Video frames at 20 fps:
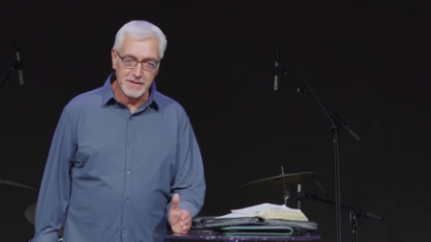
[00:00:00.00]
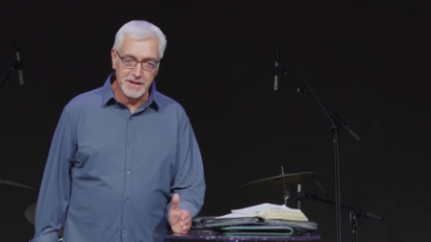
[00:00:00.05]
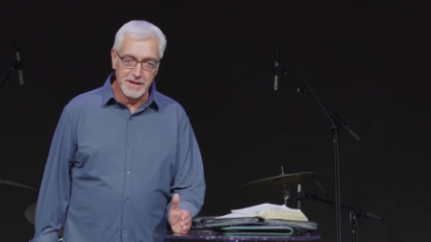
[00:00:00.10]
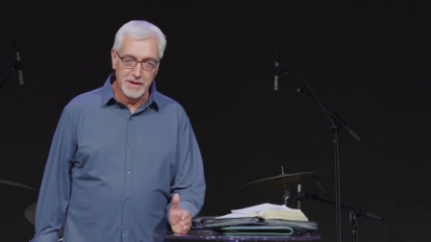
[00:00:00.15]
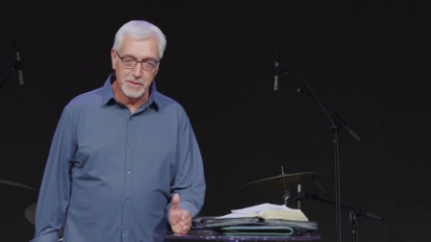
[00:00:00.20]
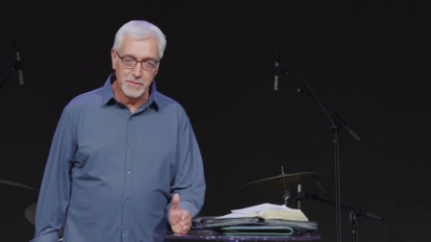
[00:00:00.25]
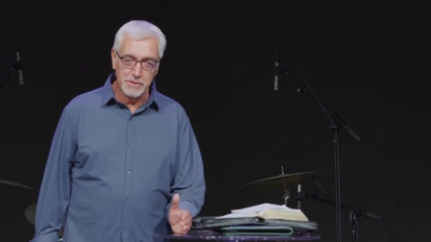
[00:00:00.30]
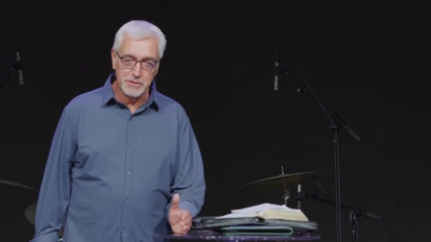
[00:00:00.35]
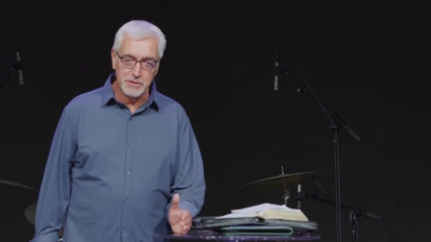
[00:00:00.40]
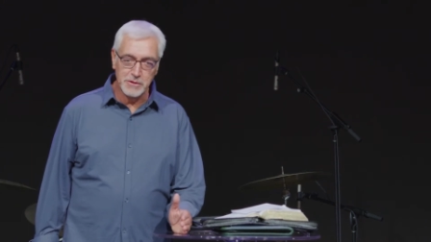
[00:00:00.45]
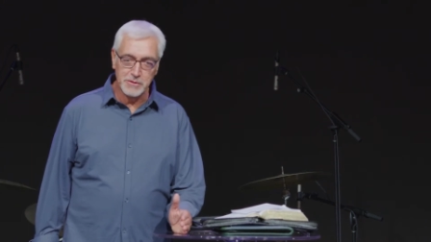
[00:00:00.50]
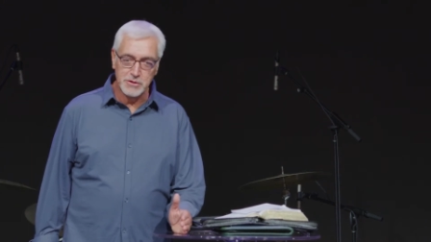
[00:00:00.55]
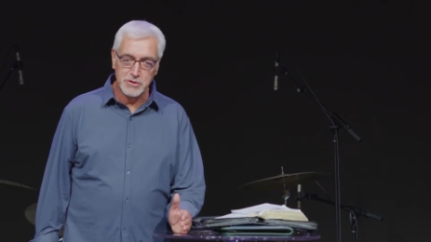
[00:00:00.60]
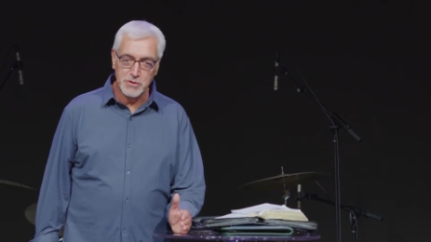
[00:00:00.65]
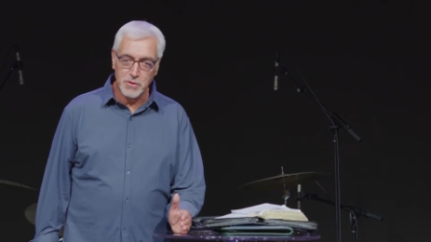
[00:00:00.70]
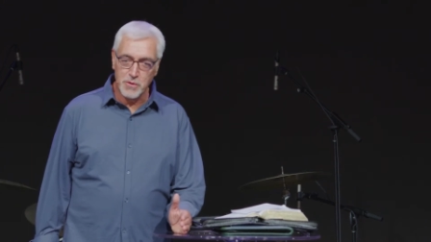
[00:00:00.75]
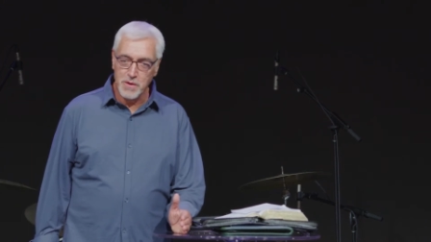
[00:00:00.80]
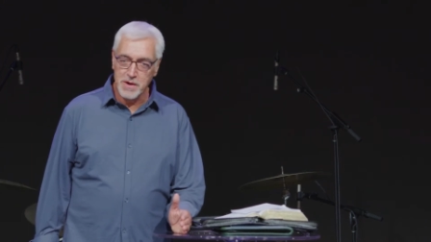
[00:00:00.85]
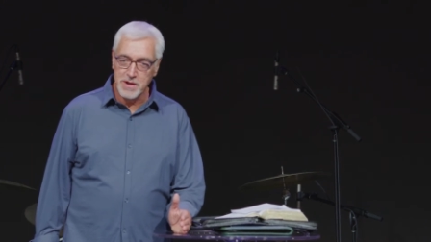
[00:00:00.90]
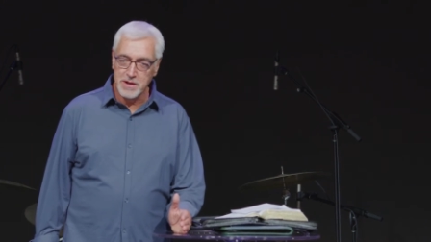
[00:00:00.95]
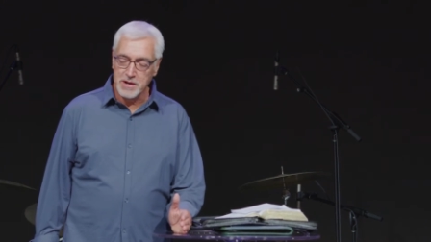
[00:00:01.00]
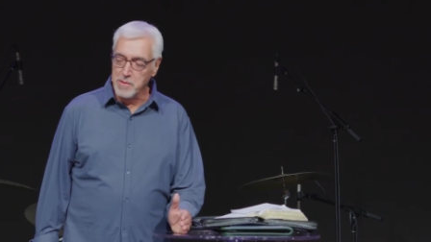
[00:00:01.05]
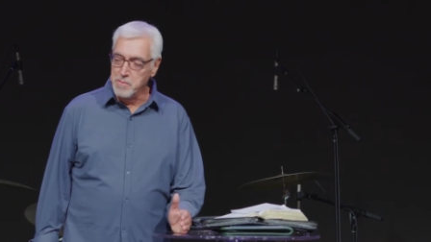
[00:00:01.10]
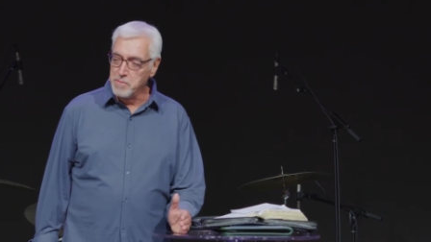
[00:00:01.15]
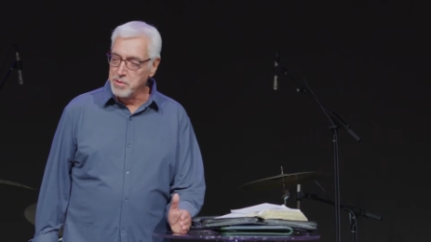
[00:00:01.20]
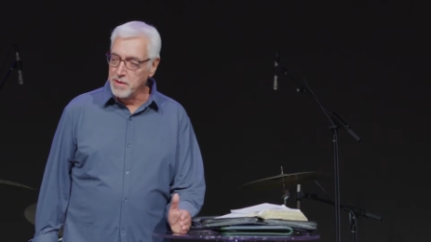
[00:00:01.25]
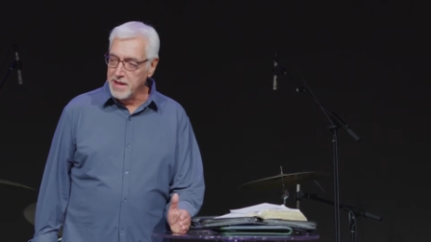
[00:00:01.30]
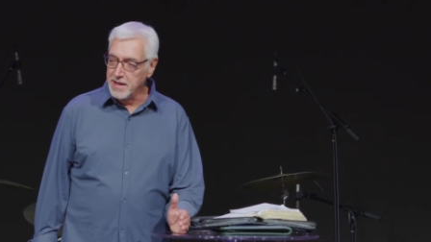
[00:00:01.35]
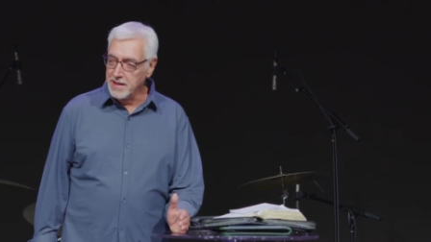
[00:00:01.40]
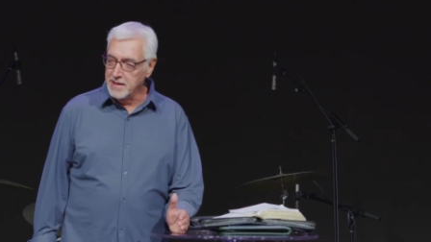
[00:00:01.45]
And it was a joy and a
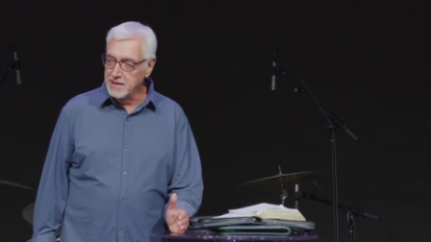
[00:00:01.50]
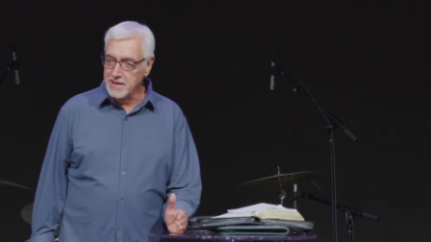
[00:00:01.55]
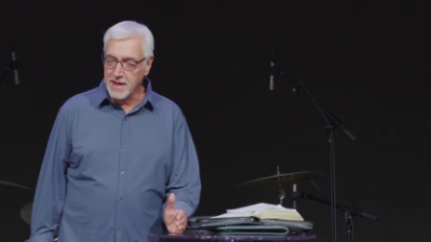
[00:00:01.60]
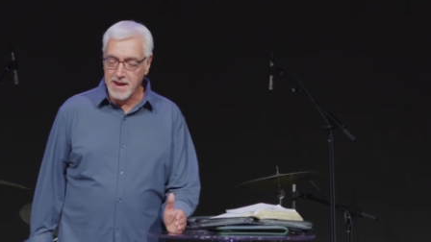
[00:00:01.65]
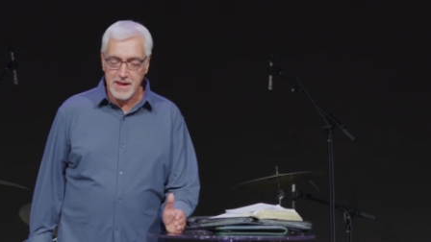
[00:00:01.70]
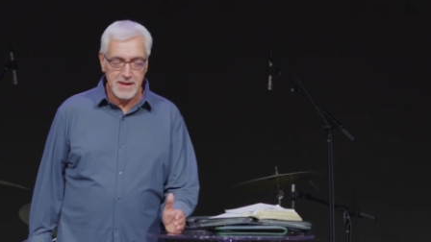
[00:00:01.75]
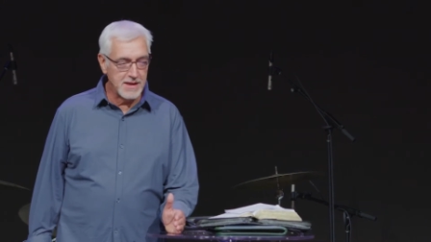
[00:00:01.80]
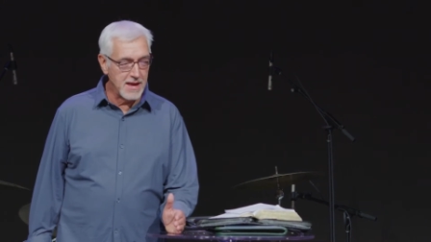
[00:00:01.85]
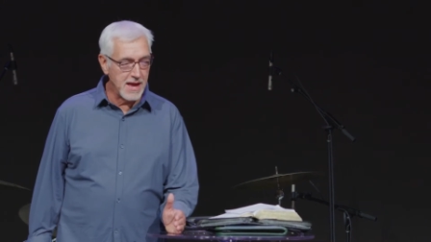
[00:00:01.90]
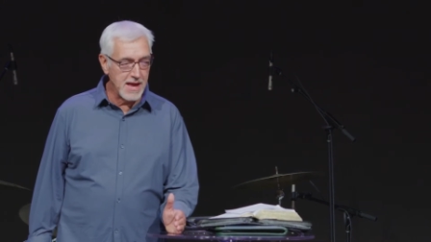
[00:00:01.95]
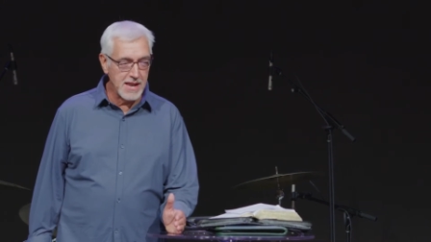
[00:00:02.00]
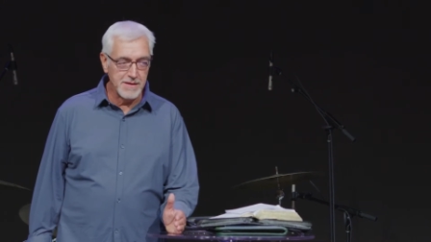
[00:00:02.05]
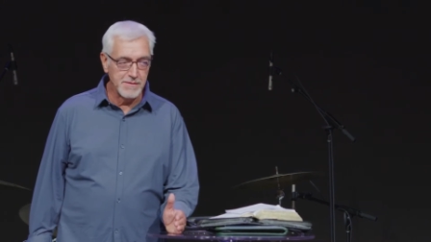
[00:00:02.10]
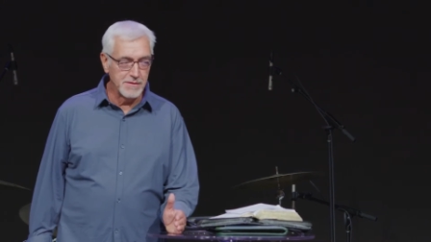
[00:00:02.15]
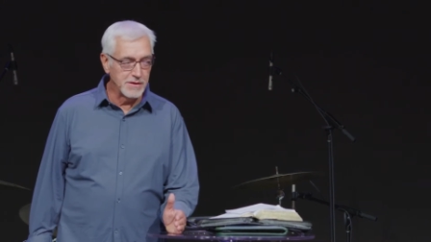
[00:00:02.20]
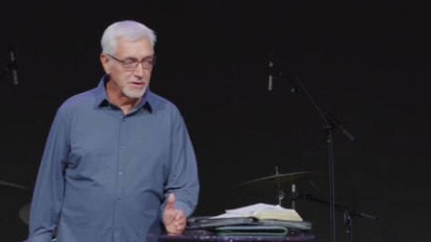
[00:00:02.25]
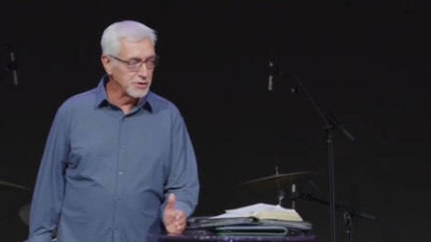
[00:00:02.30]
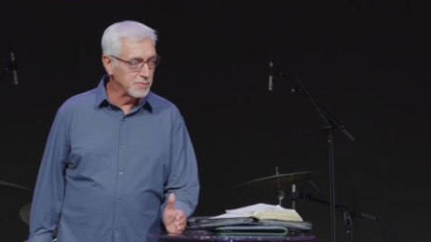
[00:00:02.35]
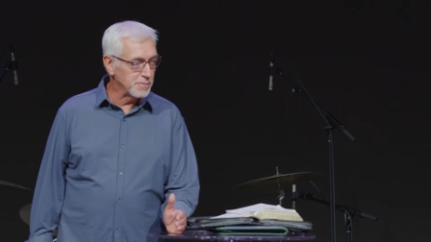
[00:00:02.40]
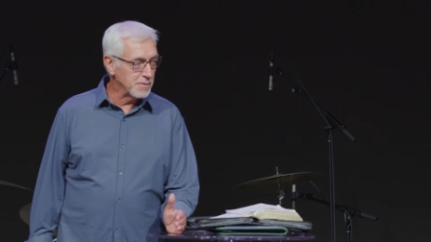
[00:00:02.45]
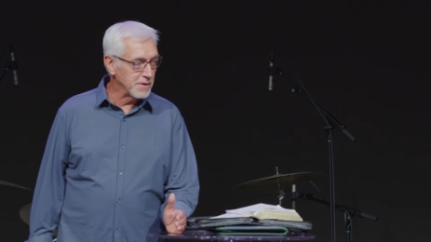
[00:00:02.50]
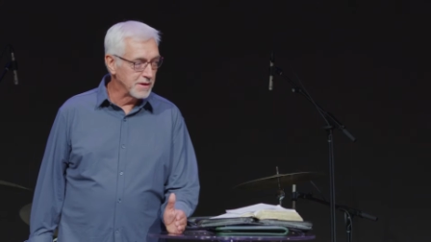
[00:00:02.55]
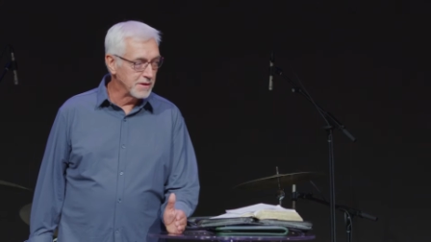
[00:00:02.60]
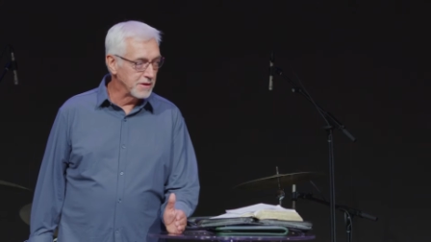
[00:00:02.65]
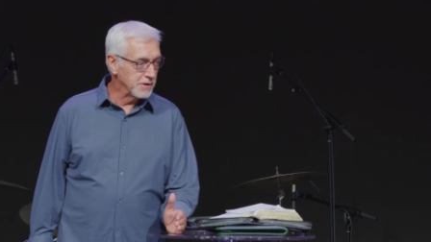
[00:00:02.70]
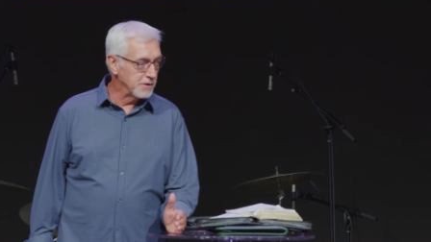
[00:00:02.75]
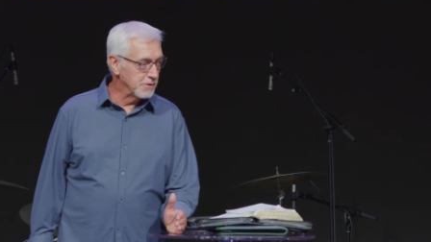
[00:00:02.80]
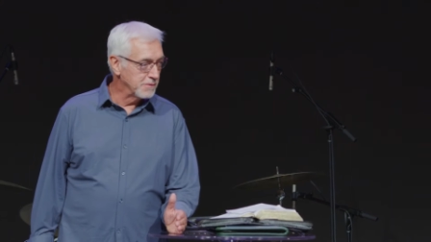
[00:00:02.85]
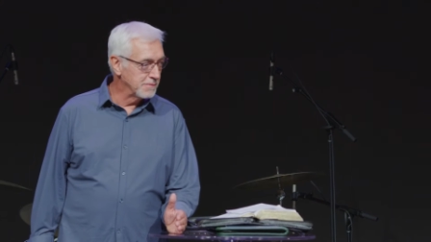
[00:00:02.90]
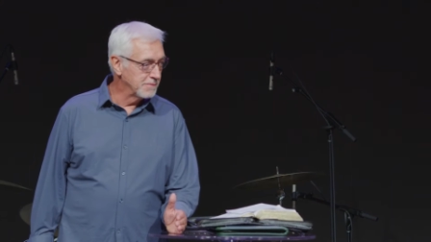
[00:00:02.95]
blanket that I can't even explain to
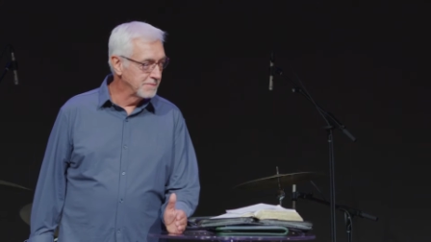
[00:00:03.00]
you.